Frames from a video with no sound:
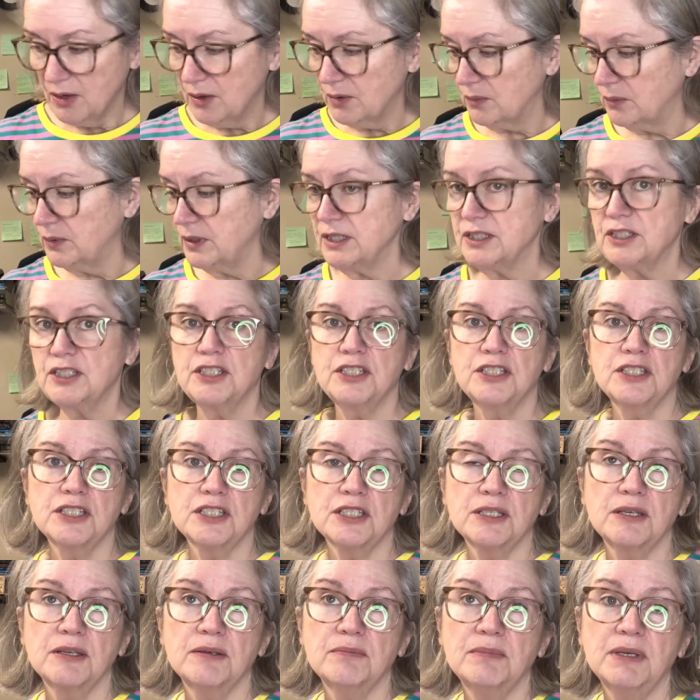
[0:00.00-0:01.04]
which
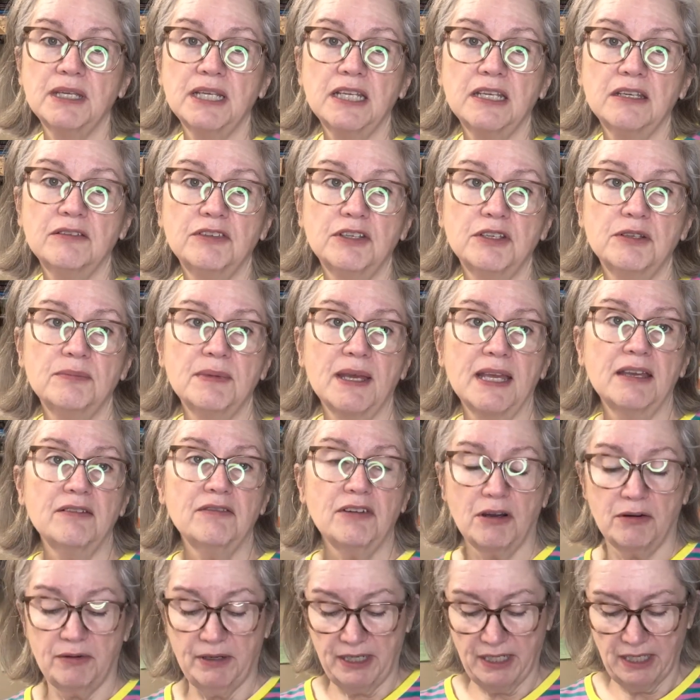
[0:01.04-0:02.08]
many of you may have
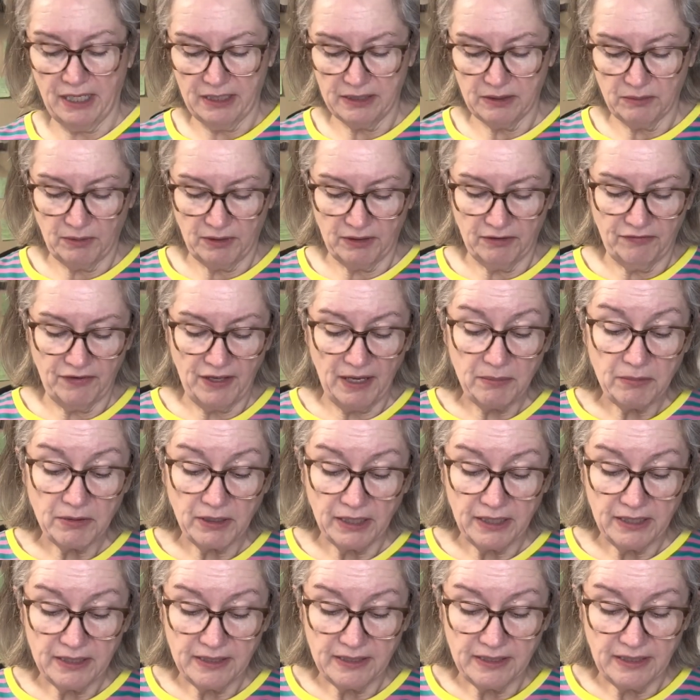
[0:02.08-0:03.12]
already guessed what the fabric
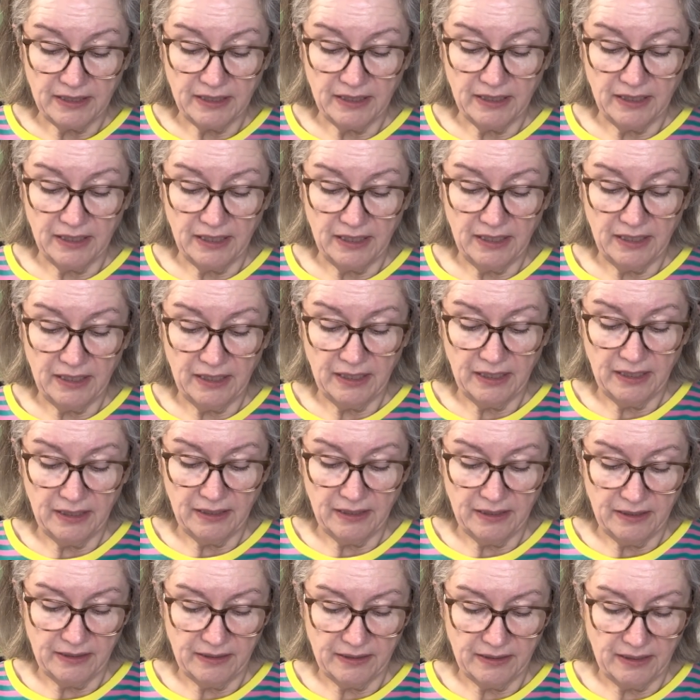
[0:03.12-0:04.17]
is then. It
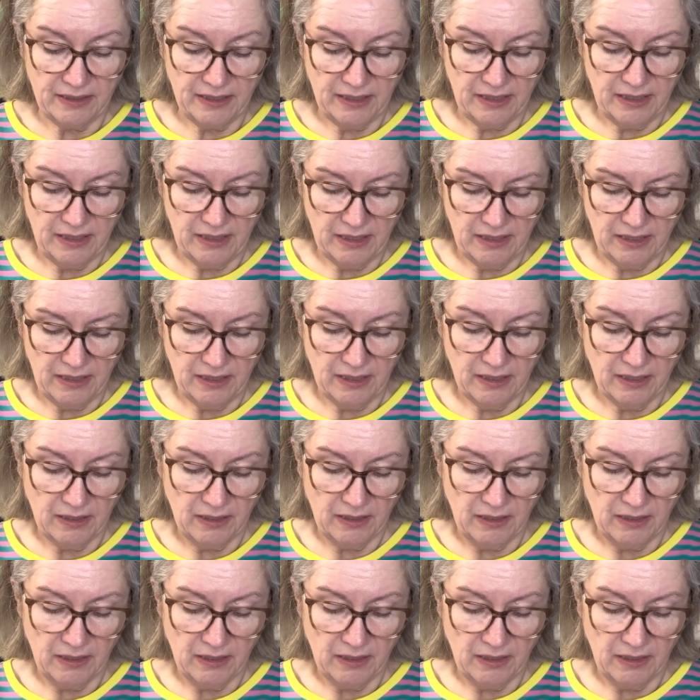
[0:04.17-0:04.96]
is the